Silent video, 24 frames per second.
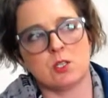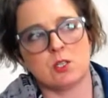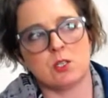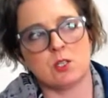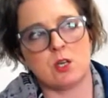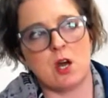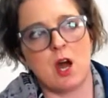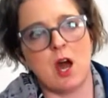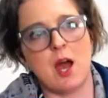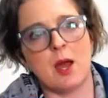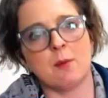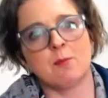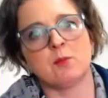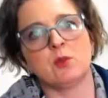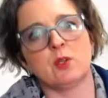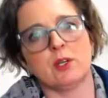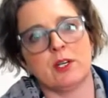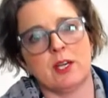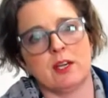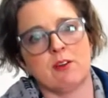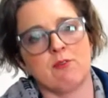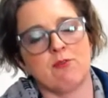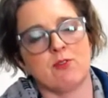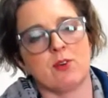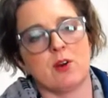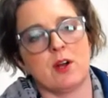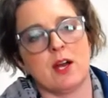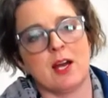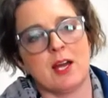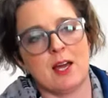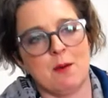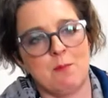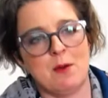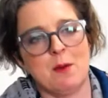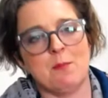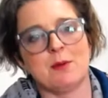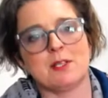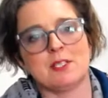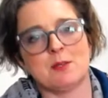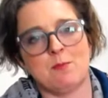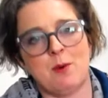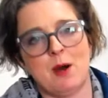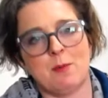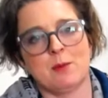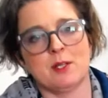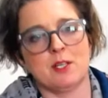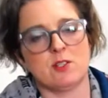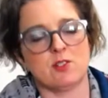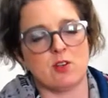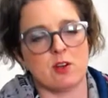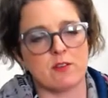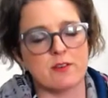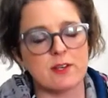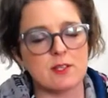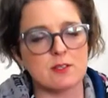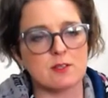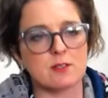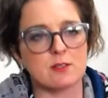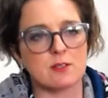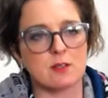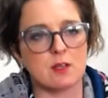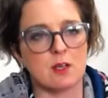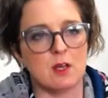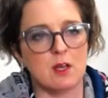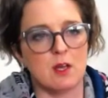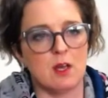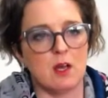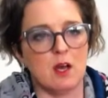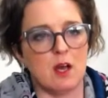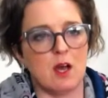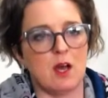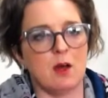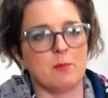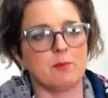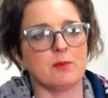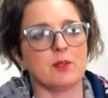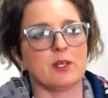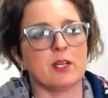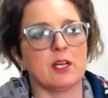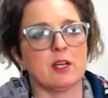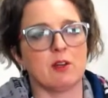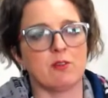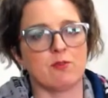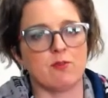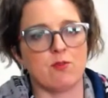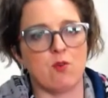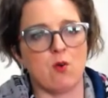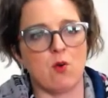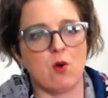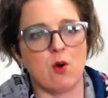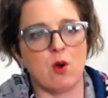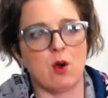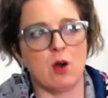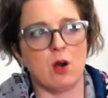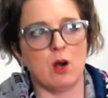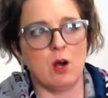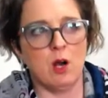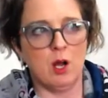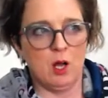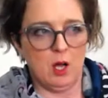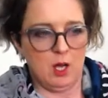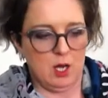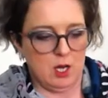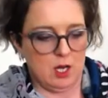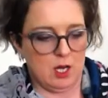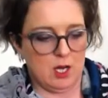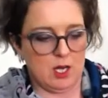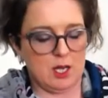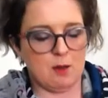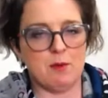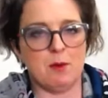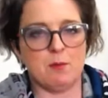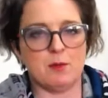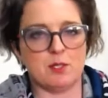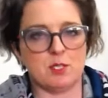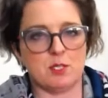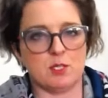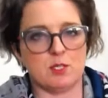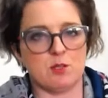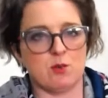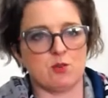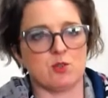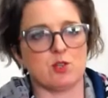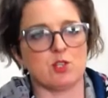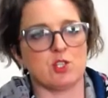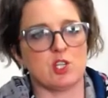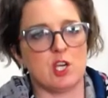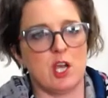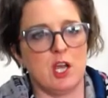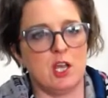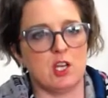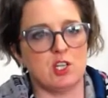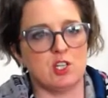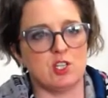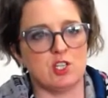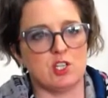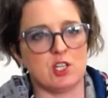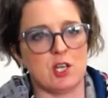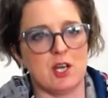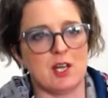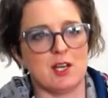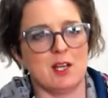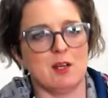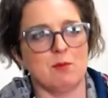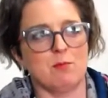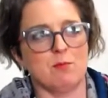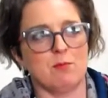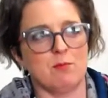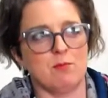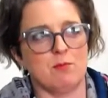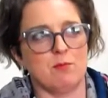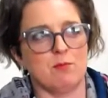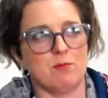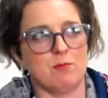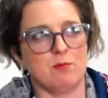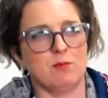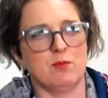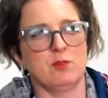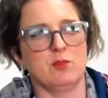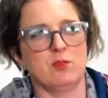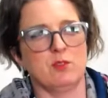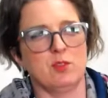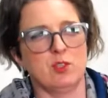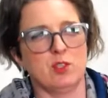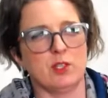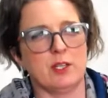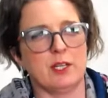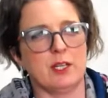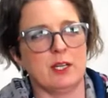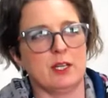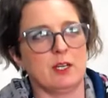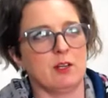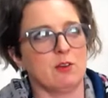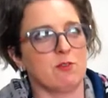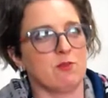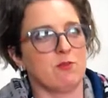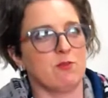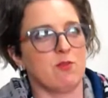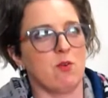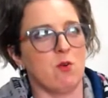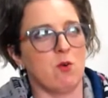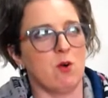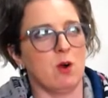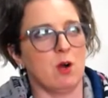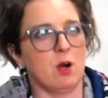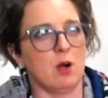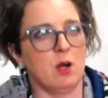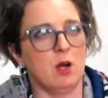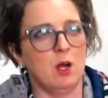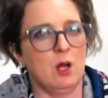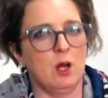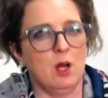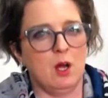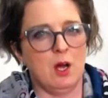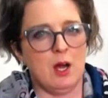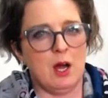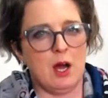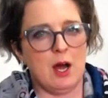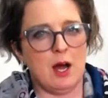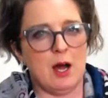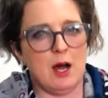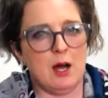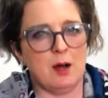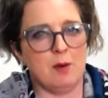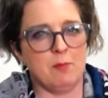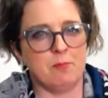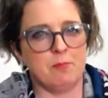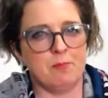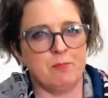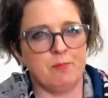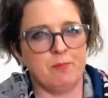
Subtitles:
I'm looking for a commitment to public service. I'm looking for a commitment to social change, and I'm looking for a